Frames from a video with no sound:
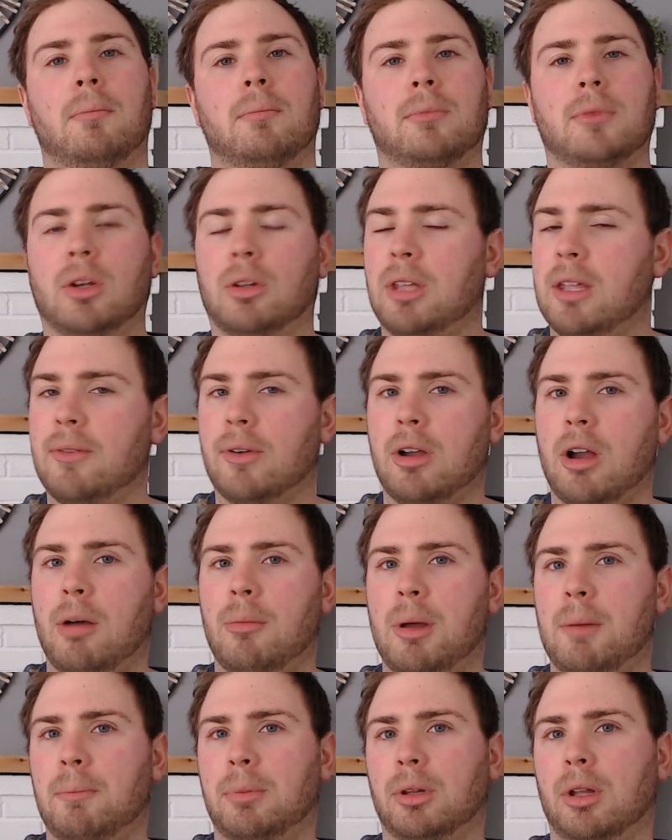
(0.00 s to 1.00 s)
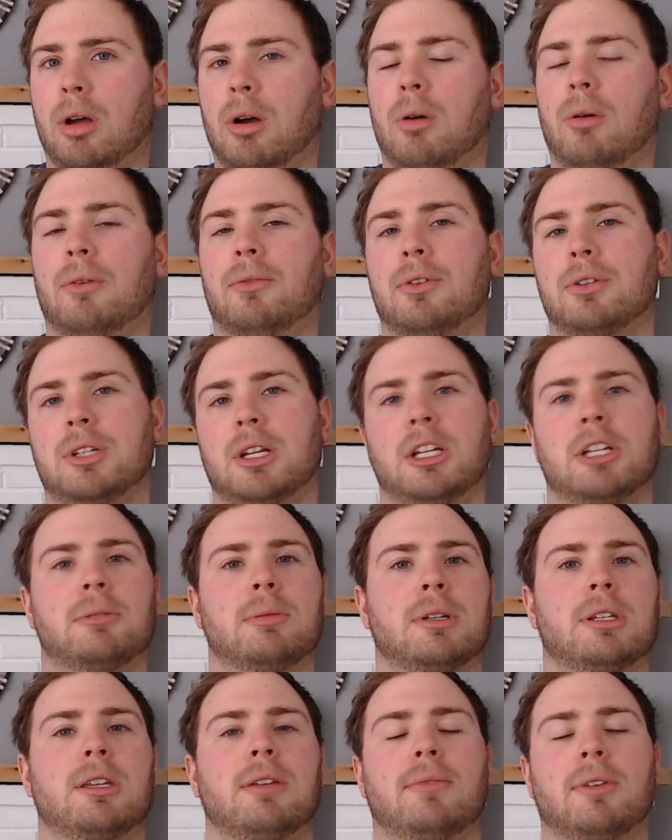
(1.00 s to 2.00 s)
Leave a comment below if there's any
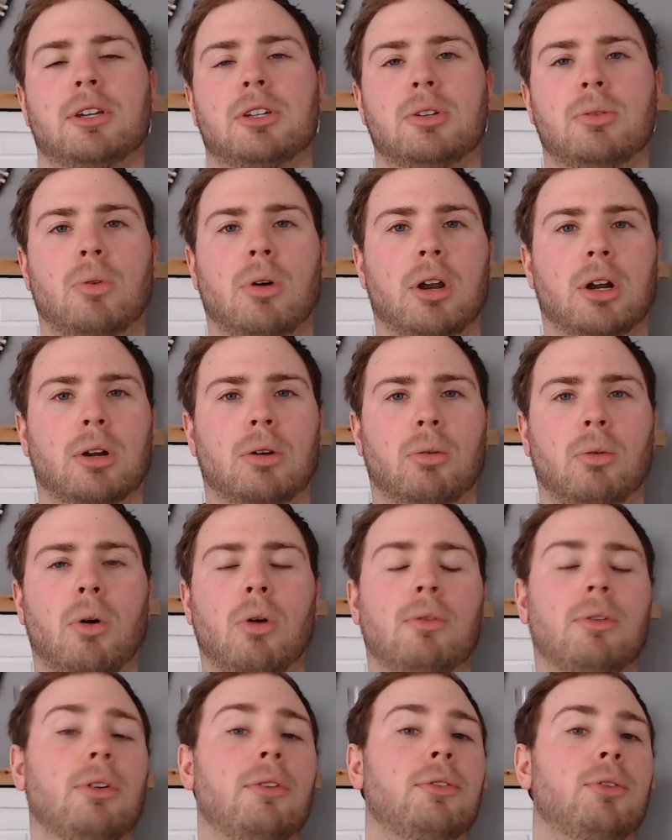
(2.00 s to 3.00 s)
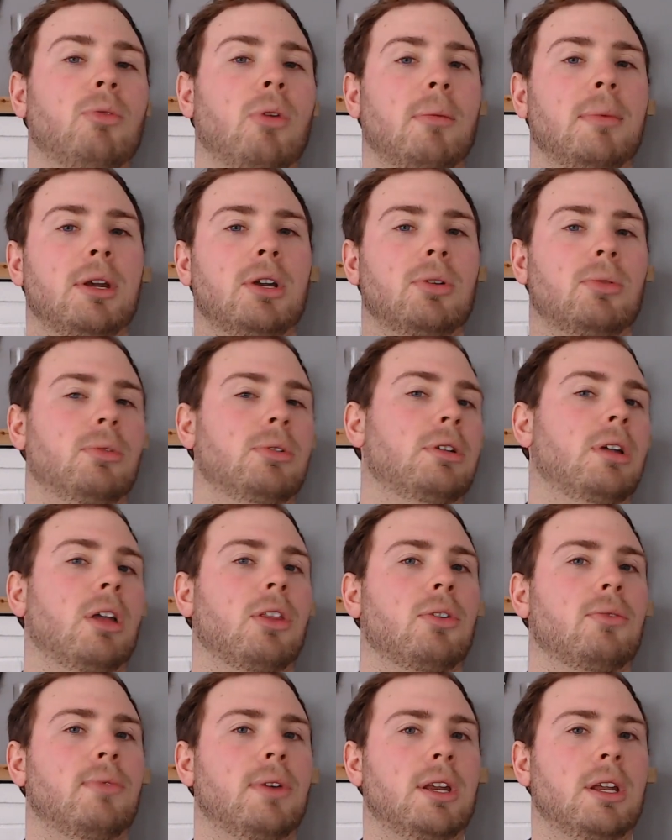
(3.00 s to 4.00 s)
specifics you want to go over. If you want me to do
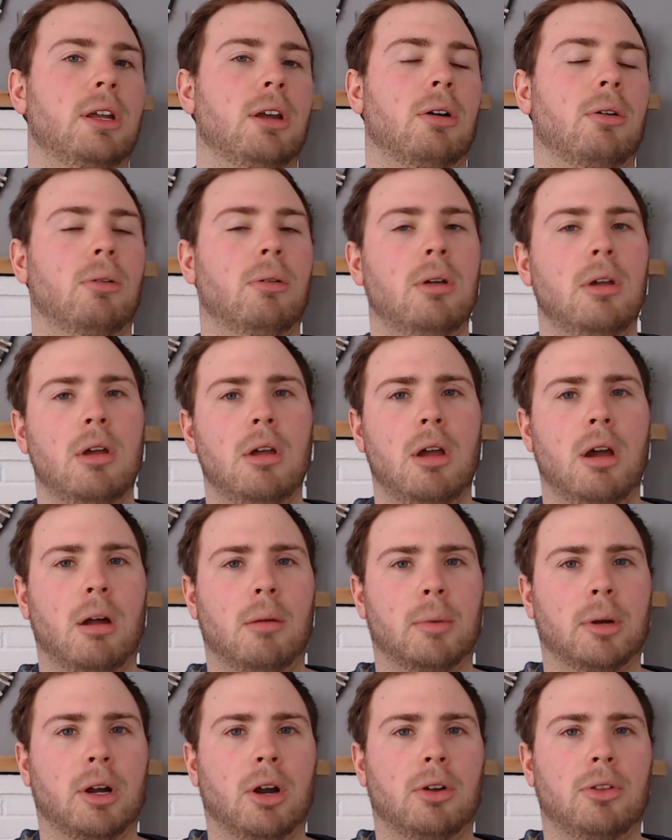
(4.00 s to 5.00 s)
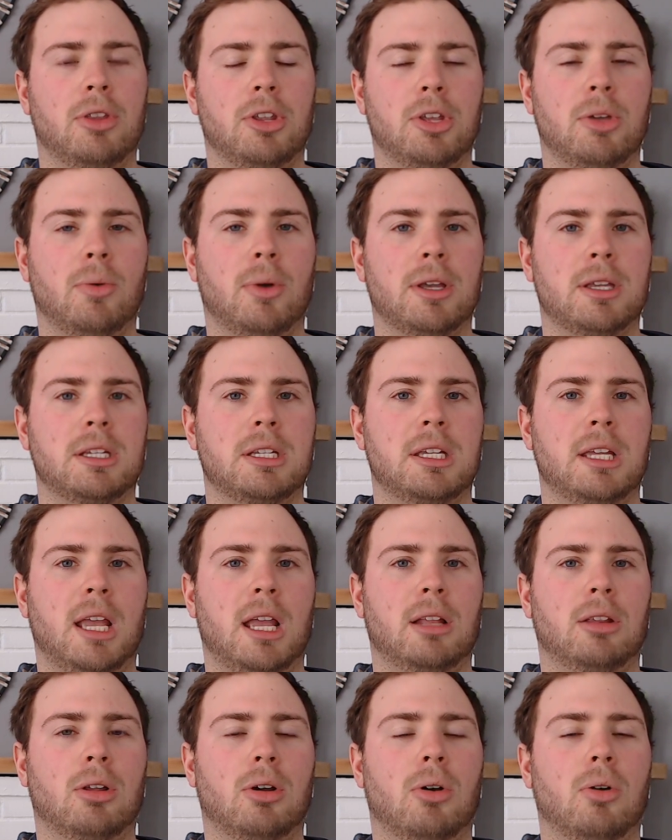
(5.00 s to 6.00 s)
another video regarding the
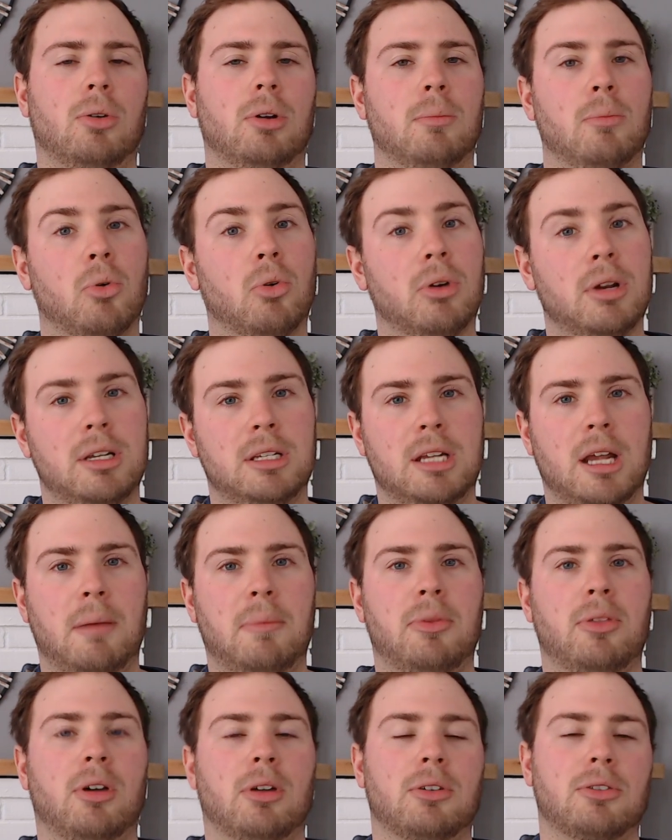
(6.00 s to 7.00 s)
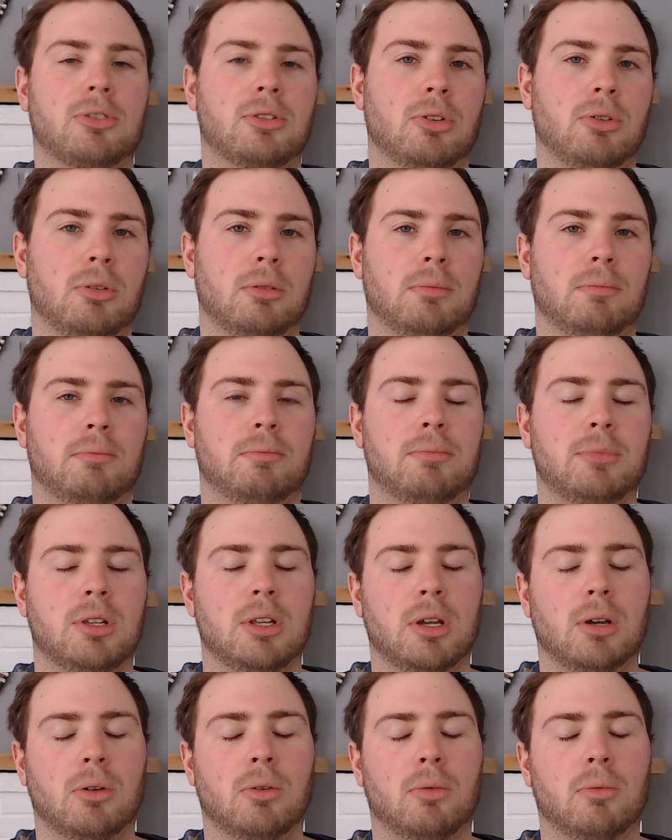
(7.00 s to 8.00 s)
USDA loan and more in depth on a certain
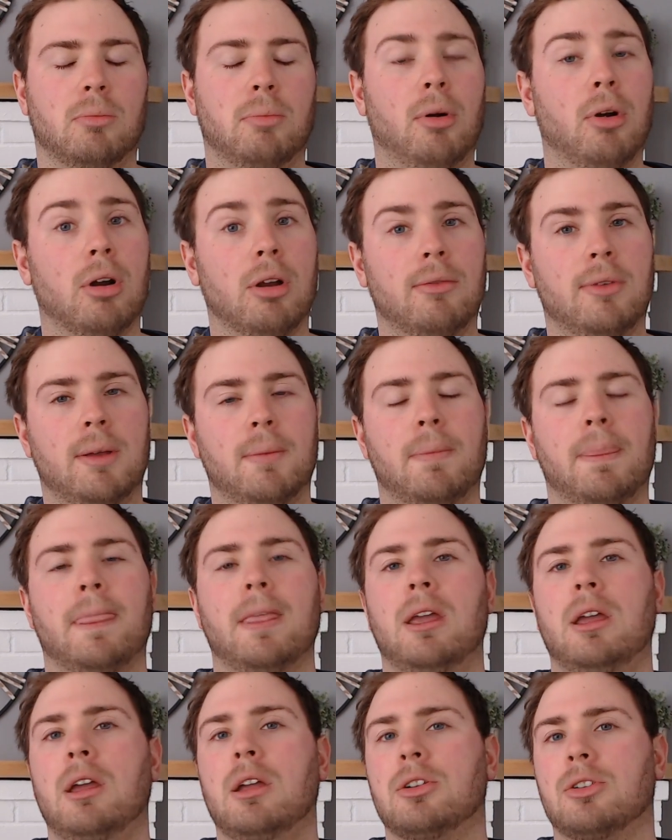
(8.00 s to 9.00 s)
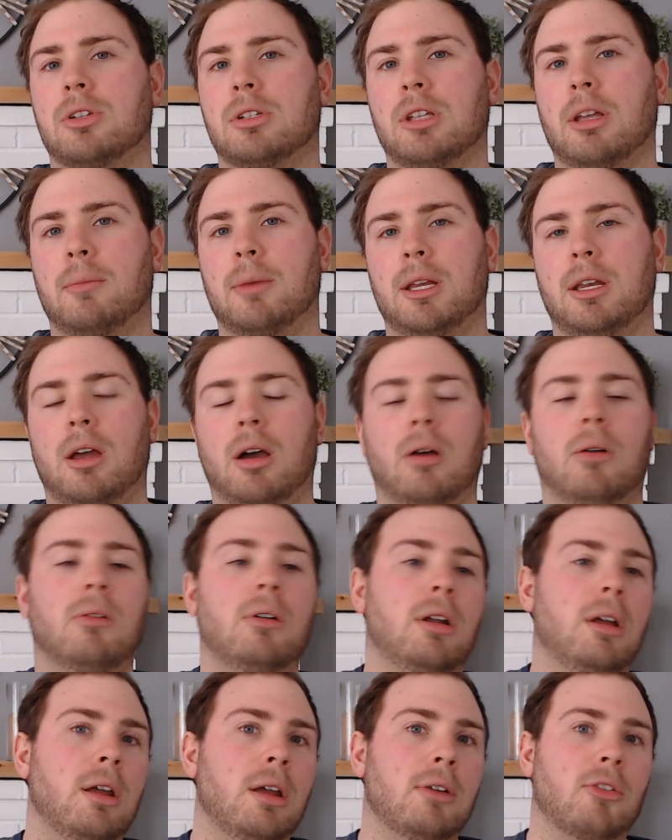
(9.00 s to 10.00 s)
part of it, just let me know.